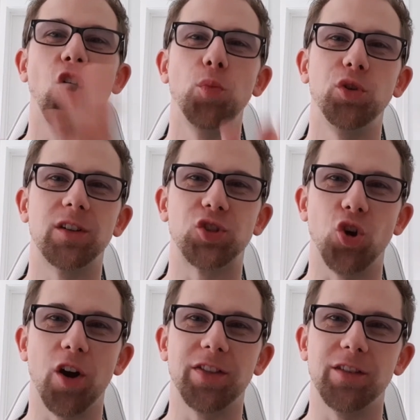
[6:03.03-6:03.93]
hope you
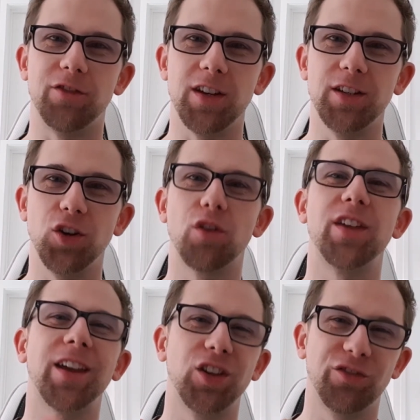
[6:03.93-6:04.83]
enjoyed the video,
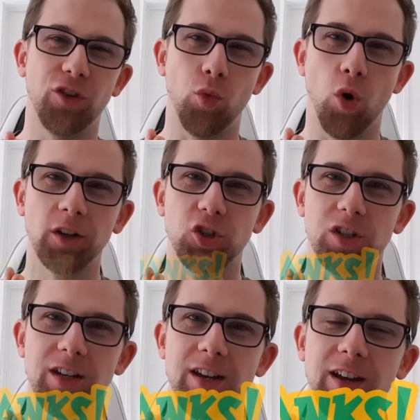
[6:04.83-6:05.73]
thank you for
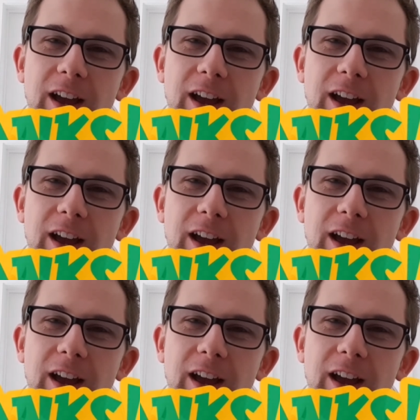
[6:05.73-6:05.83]
watching,